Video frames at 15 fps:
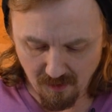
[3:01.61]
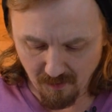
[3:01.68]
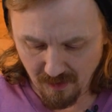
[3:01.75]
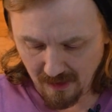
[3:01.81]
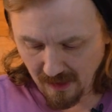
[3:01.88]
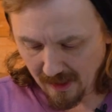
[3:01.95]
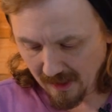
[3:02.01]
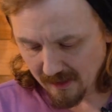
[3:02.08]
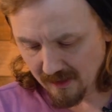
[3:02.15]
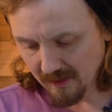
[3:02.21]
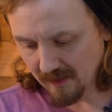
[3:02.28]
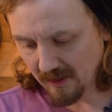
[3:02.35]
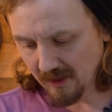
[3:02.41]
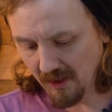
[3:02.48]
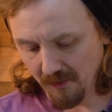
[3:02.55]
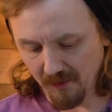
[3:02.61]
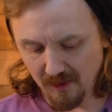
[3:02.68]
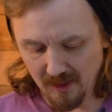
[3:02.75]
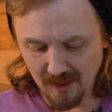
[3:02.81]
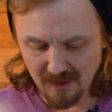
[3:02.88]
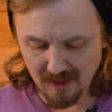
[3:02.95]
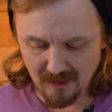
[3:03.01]
what we get. So
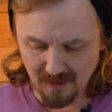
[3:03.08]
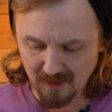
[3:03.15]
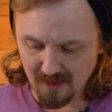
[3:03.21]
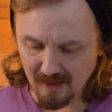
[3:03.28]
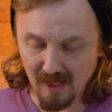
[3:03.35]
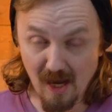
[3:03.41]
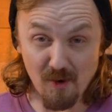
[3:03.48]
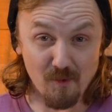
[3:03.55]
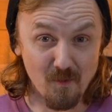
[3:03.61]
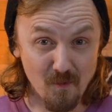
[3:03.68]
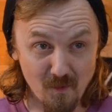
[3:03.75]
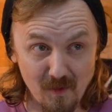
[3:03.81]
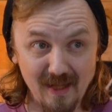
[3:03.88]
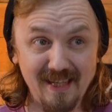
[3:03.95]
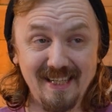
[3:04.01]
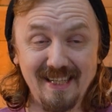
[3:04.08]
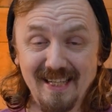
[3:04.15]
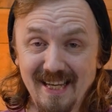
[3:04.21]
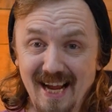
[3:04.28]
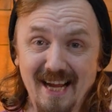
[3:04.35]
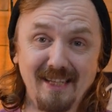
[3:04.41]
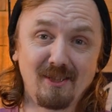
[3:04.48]
this is a really
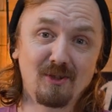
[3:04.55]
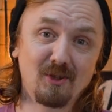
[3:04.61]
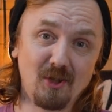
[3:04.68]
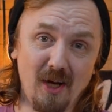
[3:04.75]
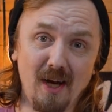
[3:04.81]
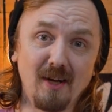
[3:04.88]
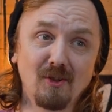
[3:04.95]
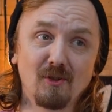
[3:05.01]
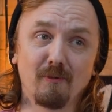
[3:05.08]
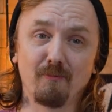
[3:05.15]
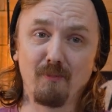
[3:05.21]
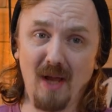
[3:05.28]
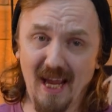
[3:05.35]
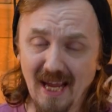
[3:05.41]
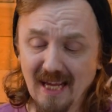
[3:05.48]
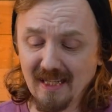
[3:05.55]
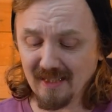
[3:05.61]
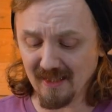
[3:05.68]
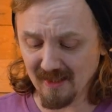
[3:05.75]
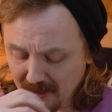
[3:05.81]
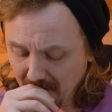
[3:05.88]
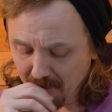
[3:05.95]
nice change of
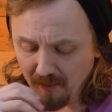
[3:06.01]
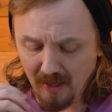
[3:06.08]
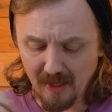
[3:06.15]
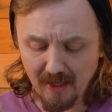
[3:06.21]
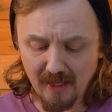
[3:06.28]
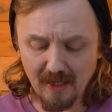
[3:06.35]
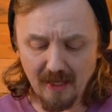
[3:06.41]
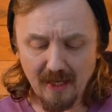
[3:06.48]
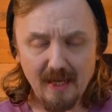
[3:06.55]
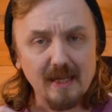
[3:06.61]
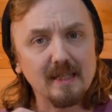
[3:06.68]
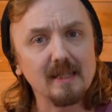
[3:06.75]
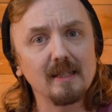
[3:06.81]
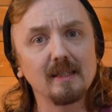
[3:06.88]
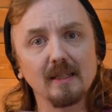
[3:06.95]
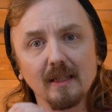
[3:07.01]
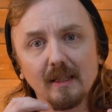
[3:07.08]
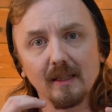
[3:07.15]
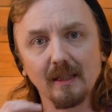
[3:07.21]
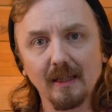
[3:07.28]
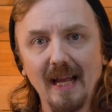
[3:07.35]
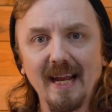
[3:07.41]
pace. The body isn't
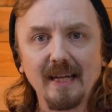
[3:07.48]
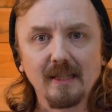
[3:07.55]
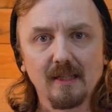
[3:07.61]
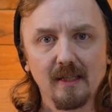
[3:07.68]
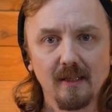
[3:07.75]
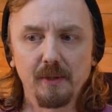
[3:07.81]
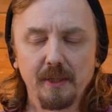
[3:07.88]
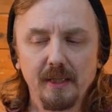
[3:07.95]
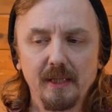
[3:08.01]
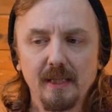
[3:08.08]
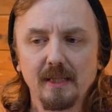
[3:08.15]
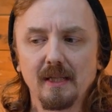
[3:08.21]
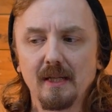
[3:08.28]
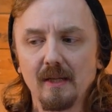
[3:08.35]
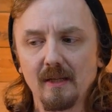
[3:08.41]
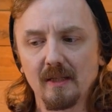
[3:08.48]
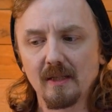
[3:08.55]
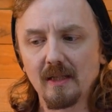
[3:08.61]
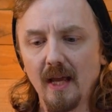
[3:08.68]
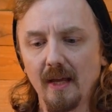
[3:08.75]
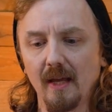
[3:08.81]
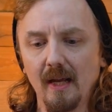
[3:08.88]
light, but it isn't
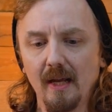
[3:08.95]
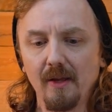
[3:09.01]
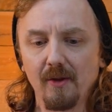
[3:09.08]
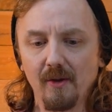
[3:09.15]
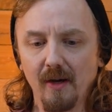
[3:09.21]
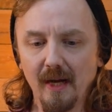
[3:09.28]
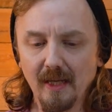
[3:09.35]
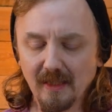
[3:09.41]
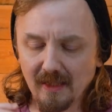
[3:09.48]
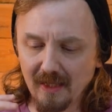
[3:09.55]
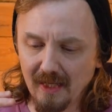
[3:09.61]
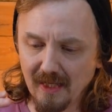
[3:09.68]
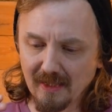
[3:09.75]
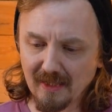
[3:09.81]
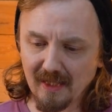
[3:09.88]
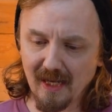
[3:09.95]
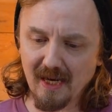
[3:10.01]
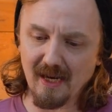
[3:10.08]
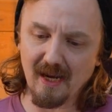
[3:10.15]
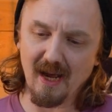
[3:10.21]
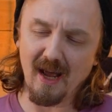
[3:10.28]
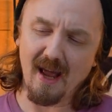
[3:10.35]
thick either. It's, it's
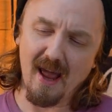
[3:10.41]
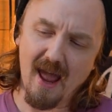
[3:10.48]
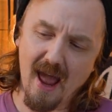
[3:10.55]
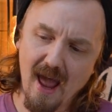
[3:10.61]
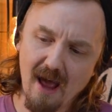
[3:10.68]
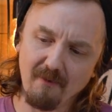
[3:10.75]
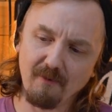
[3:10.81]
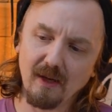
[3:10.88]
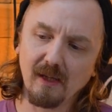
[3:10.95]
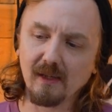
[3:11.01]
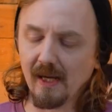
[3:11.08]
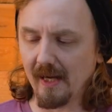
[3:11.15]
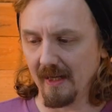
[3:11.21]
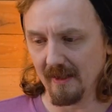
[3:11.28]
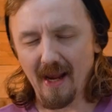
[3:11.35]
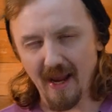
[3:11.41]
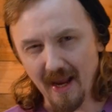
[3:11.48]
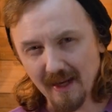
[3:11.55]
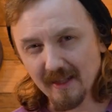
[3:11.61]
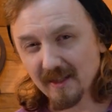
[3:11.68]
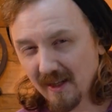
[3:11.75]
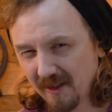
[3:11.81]
like a heavy light
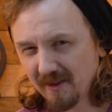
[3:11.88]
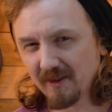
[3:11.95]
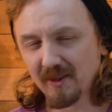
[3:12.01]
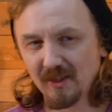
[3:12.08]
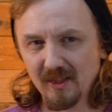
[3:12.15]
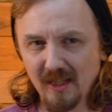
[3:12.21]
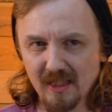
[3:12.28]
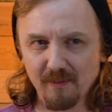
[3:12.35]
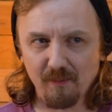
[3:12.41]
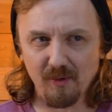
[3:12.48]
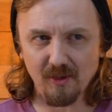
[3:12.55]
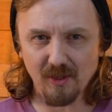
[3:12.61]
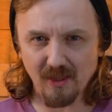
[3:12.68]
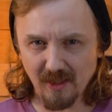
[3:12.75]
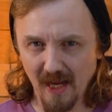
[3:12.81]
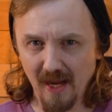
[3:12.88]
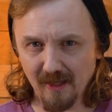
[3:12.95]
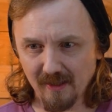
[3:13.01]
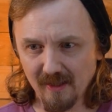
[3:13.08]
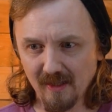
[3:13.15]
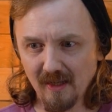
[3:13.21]
and it's under 6%